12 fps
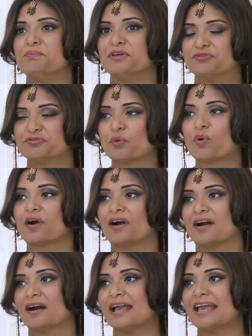
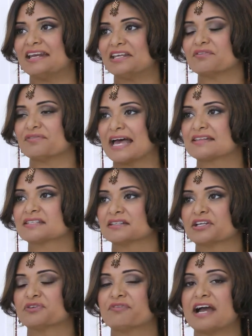before any of that
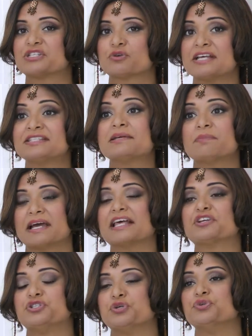solidified. So I'd say by
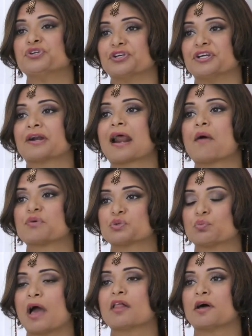like junior year, I
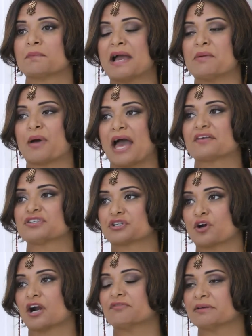was well on my path to
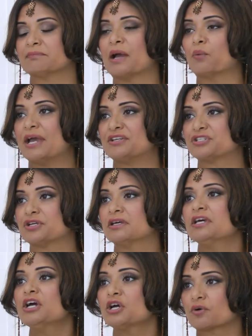carving my way
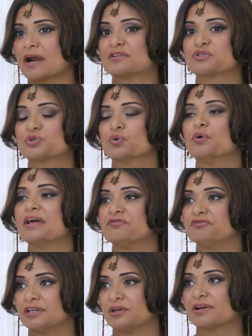to grad school
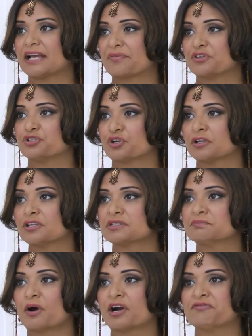and figuring out the
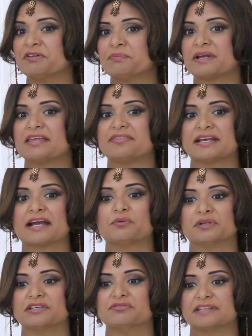journalism part of it. But I think I
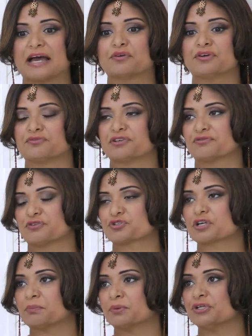really floundered for the
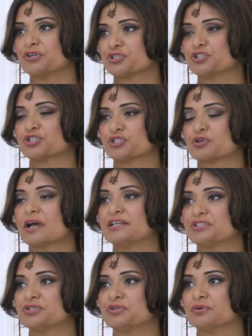first couple of years, just
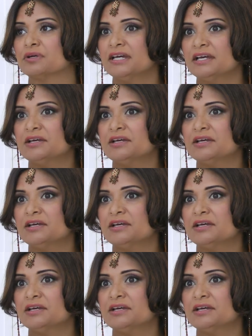trying to